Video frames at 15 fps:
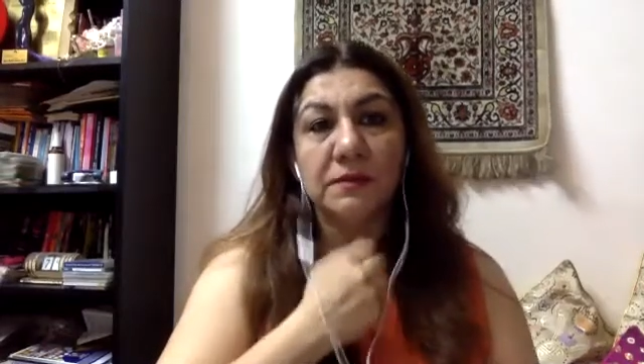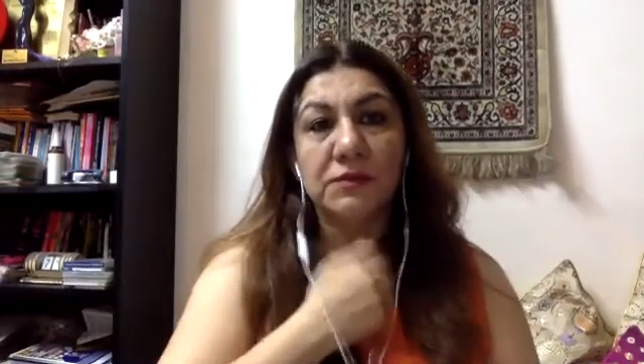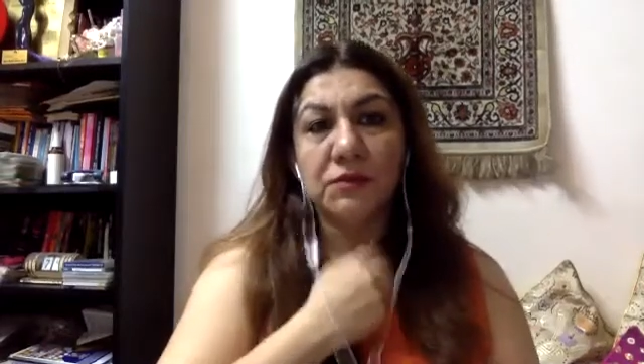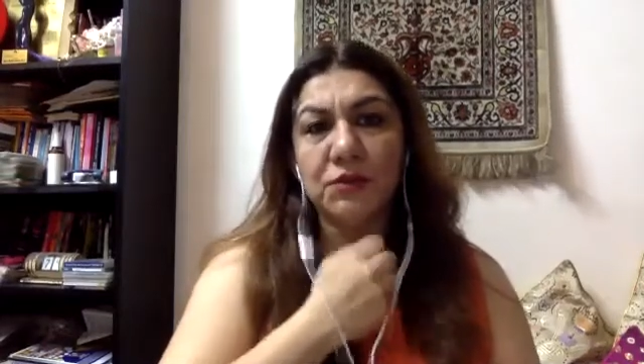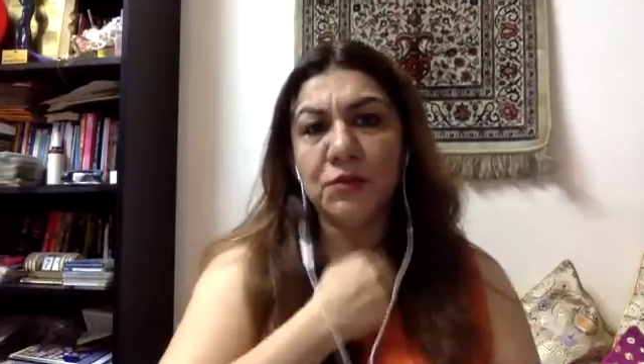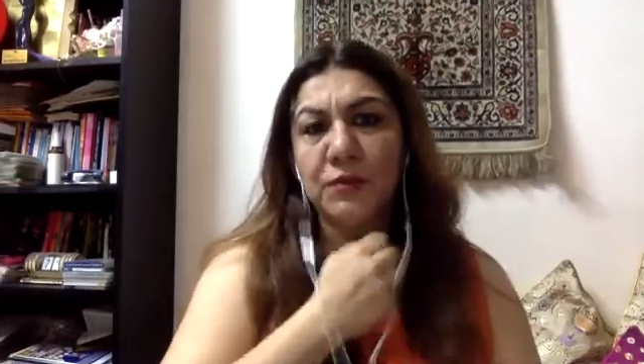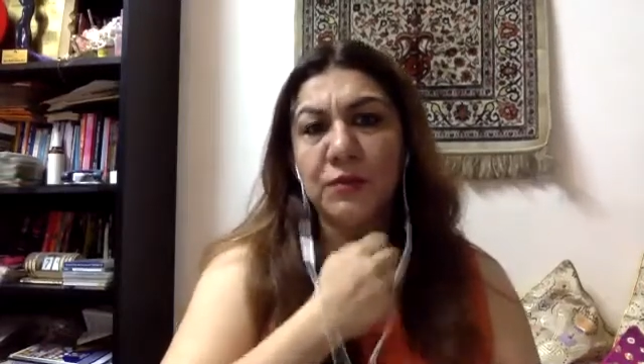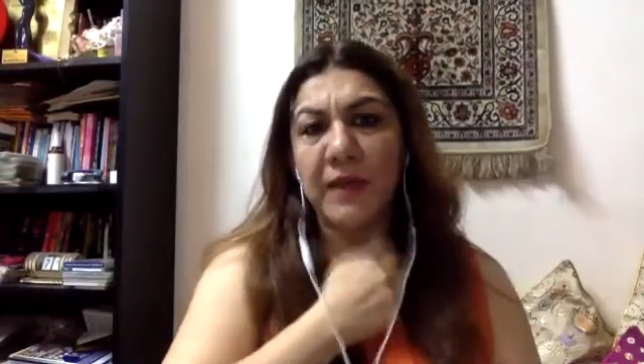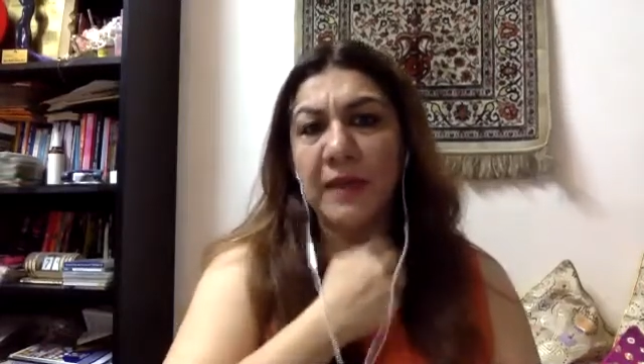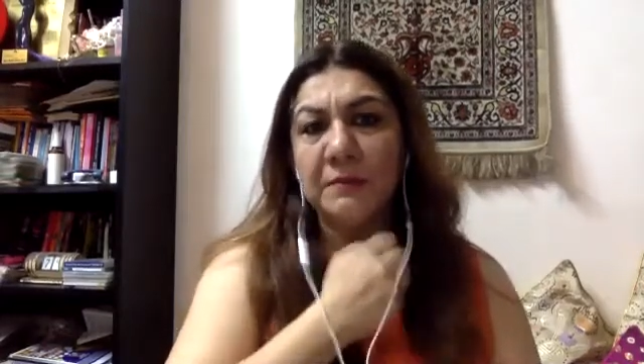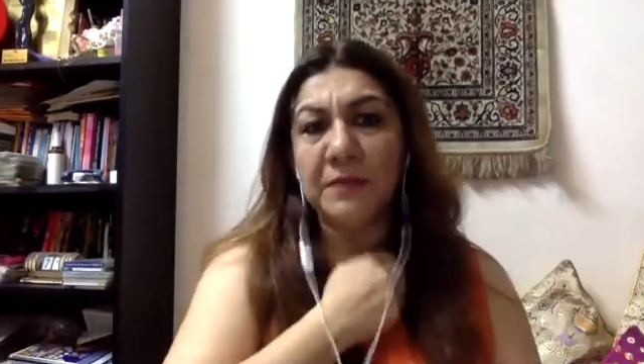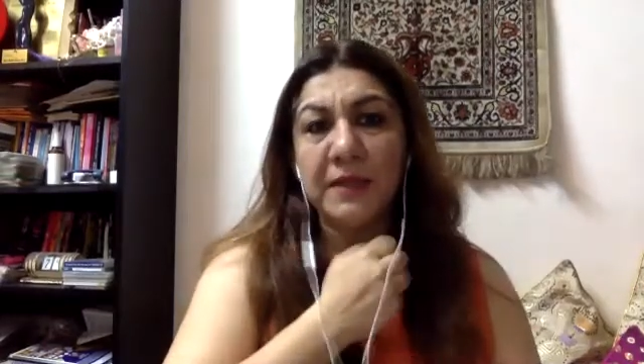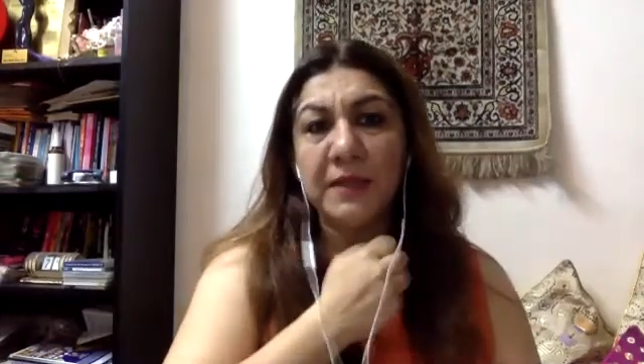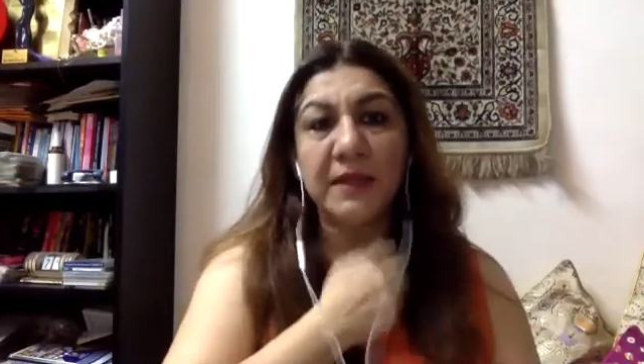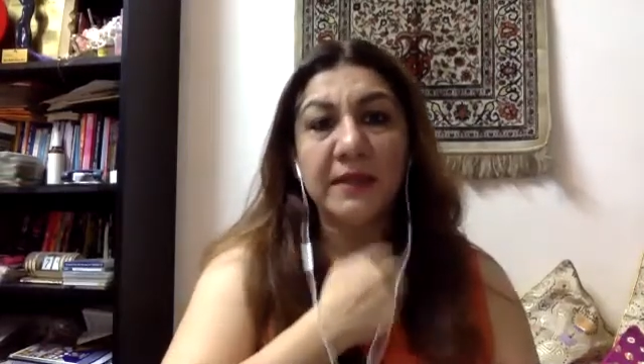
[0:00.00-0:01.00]
So you can
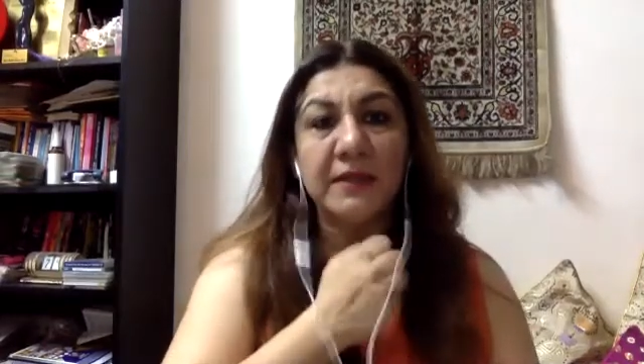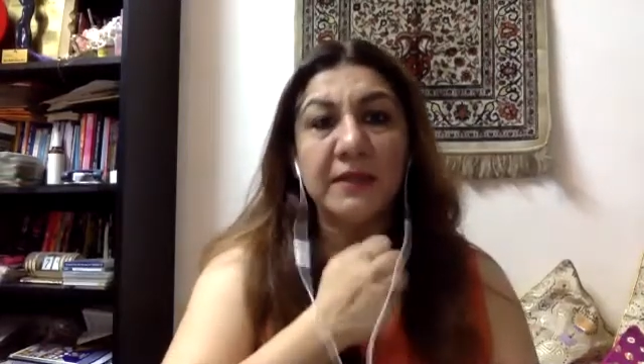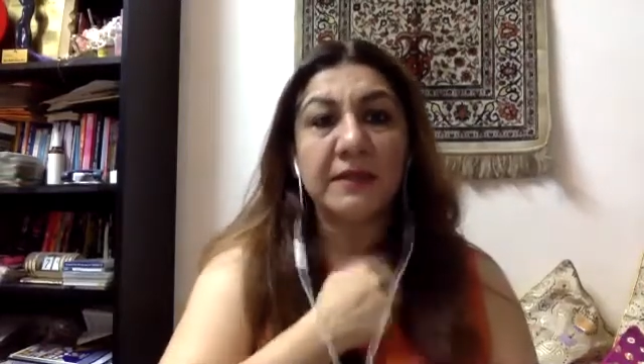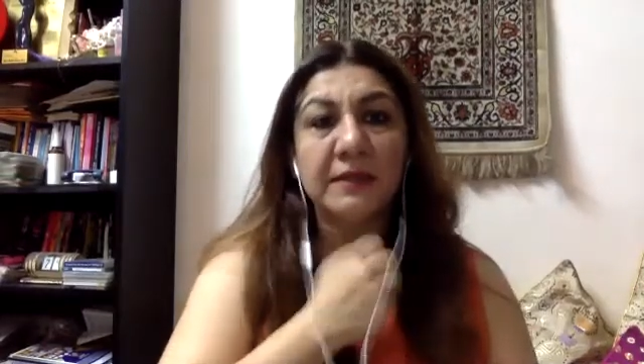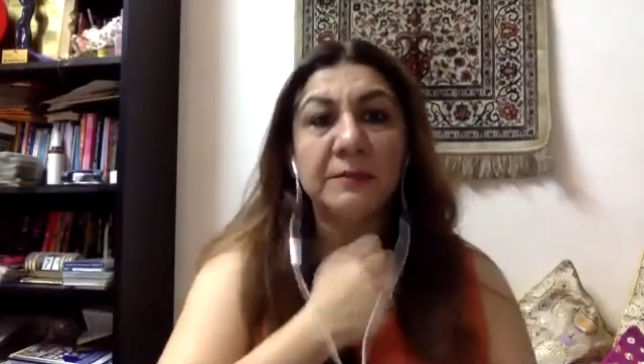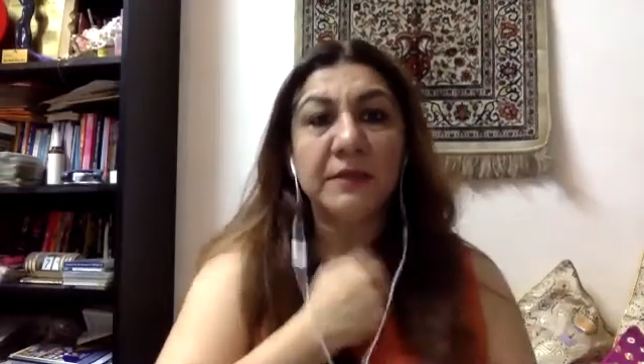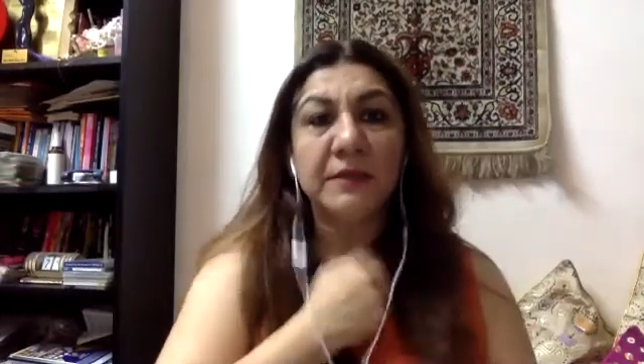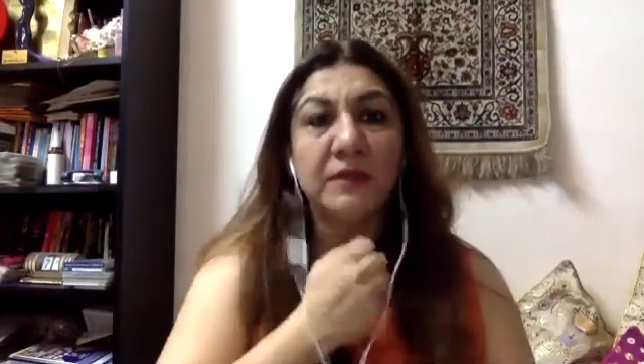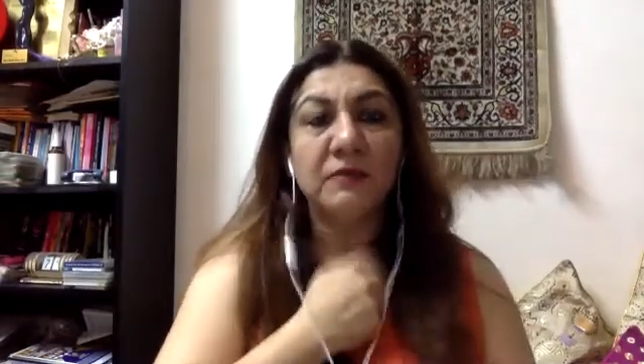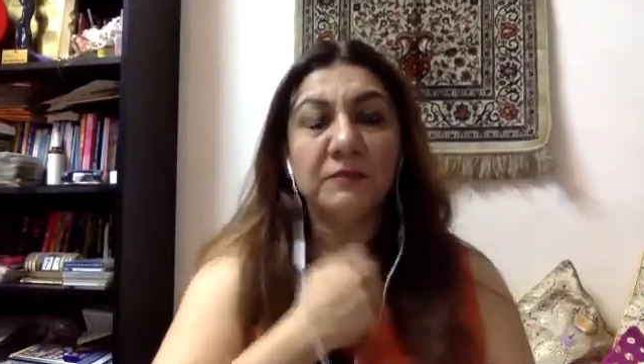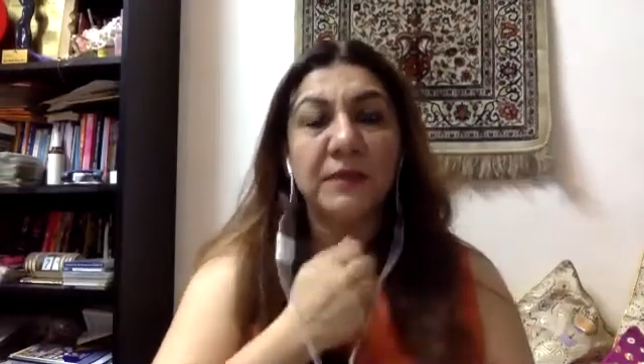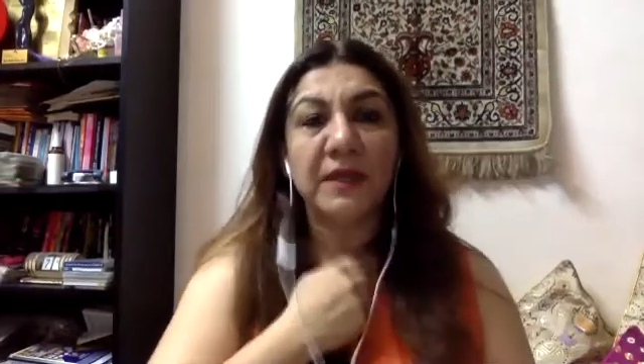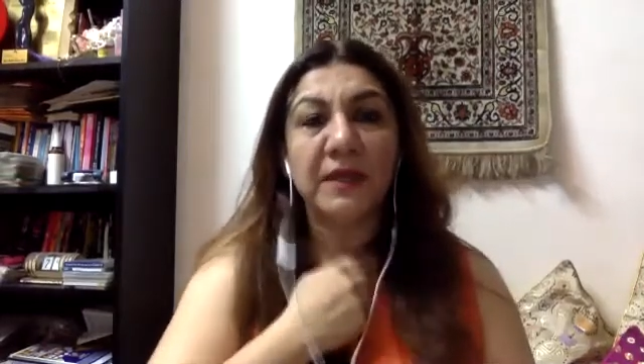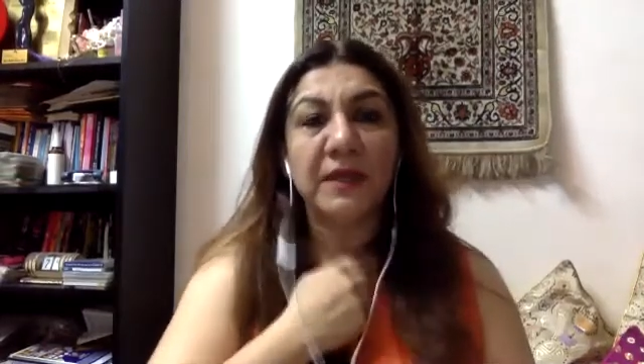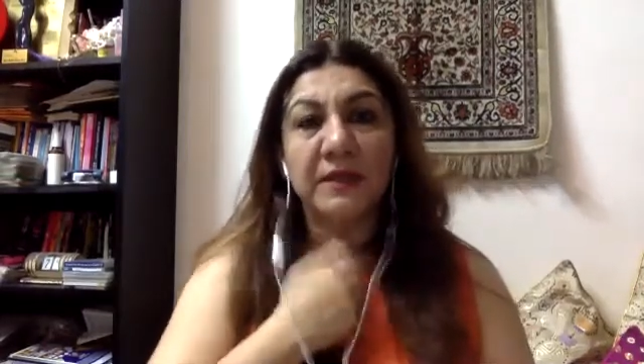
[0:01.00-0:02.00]
bring in a little bit of
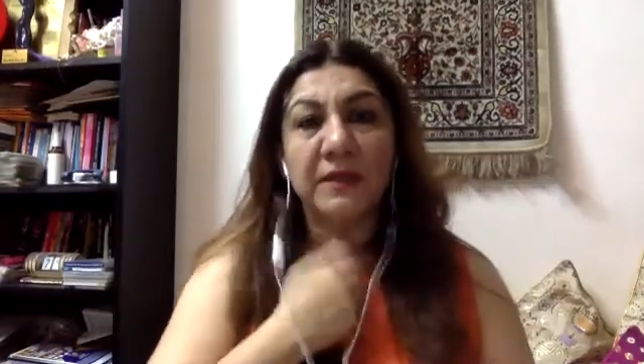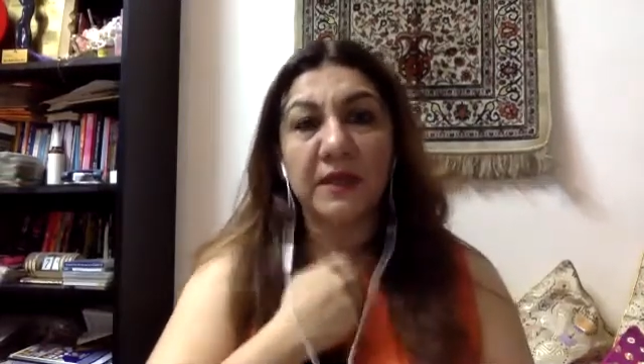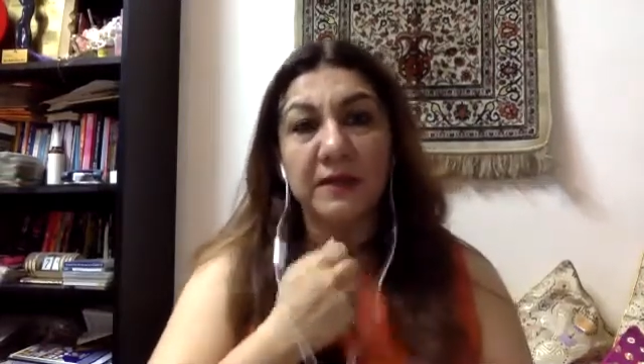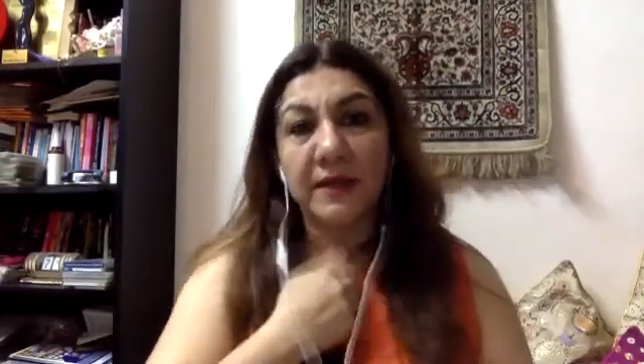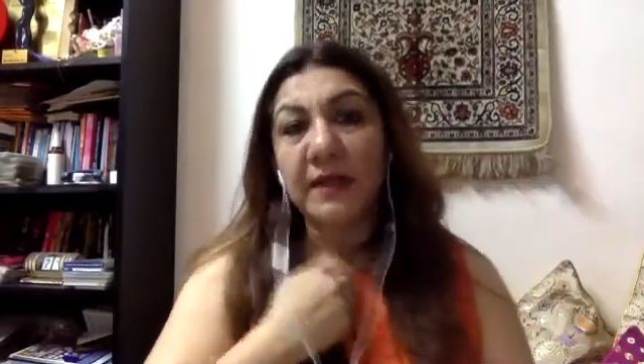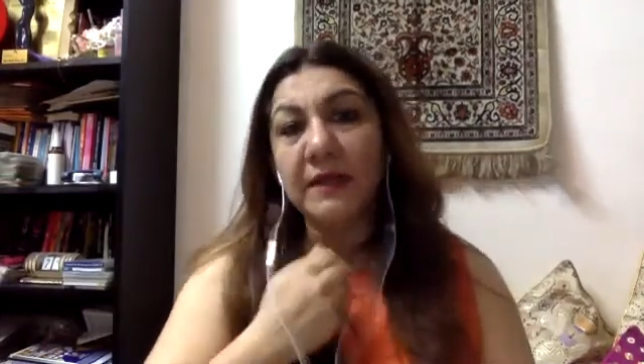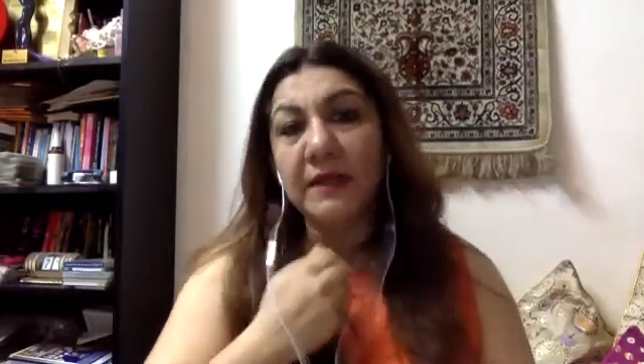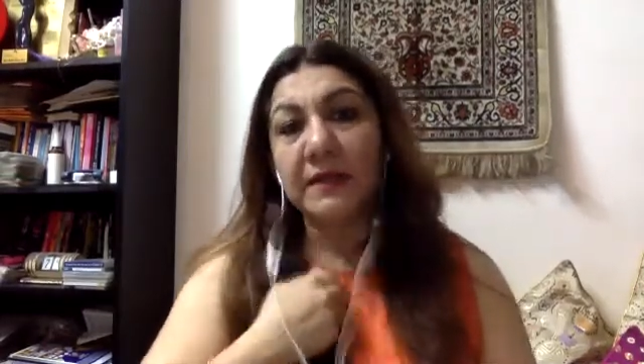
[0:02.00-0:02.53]
pink there, right?